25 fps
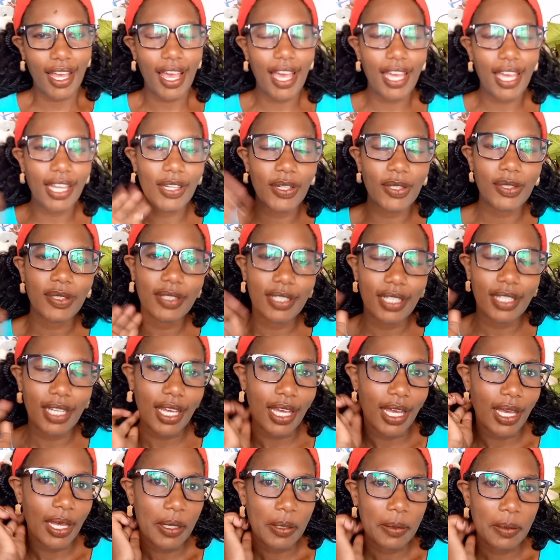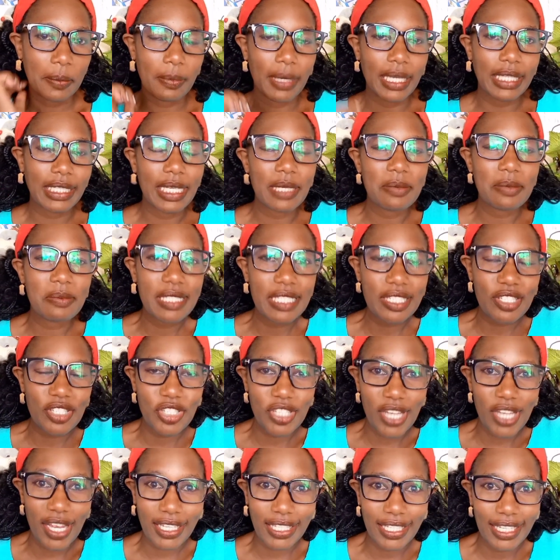Hello, my name is
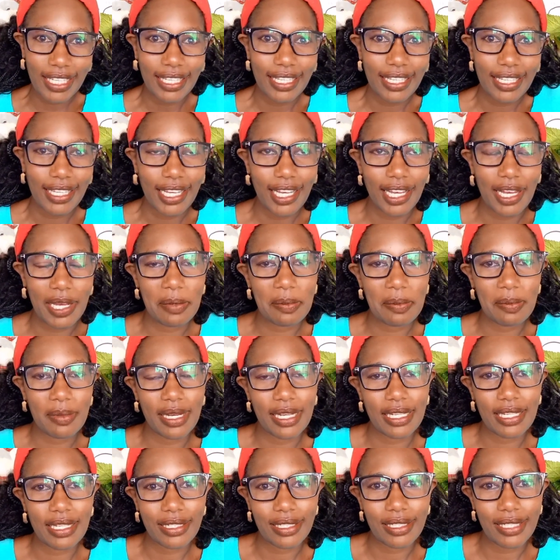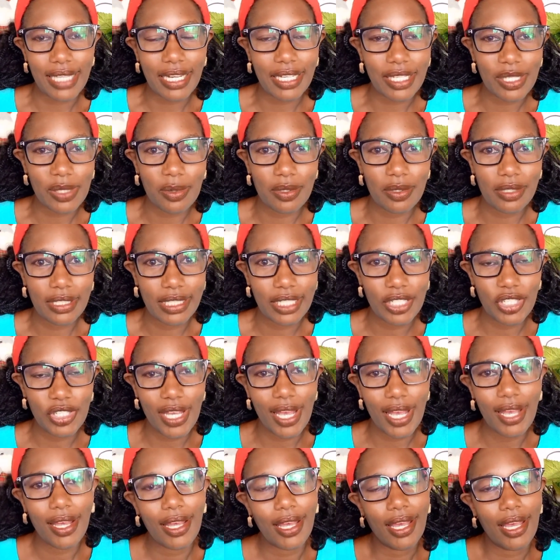Jackie. I'm a Sunday school
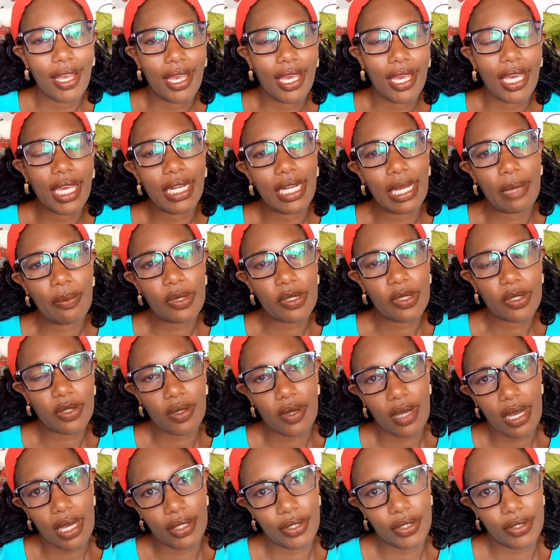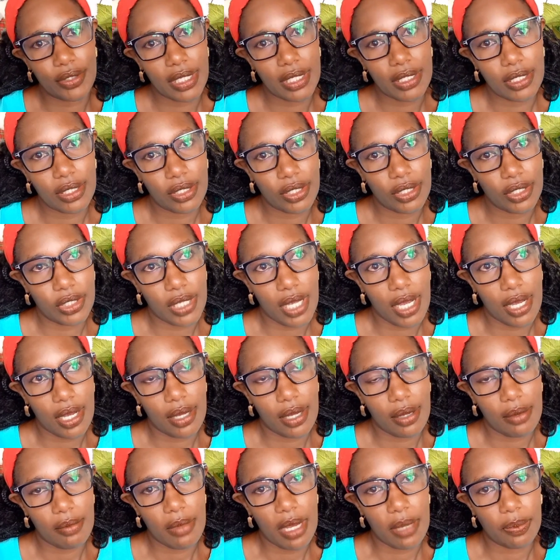teacher and I'm also a trained
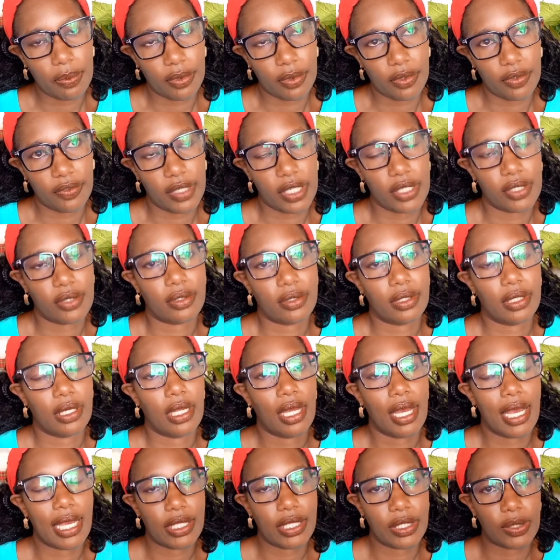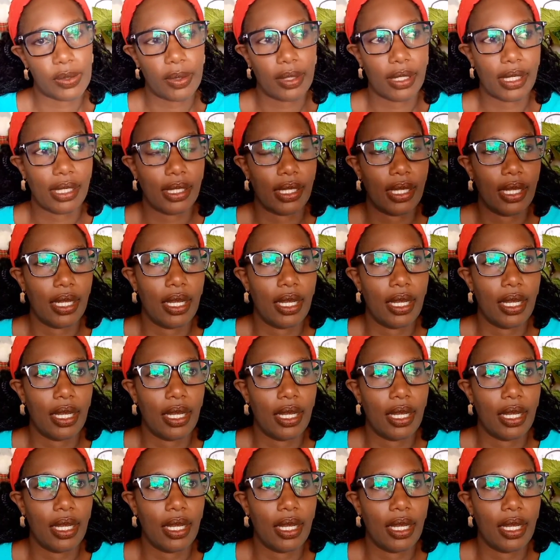teacher by profession, high school.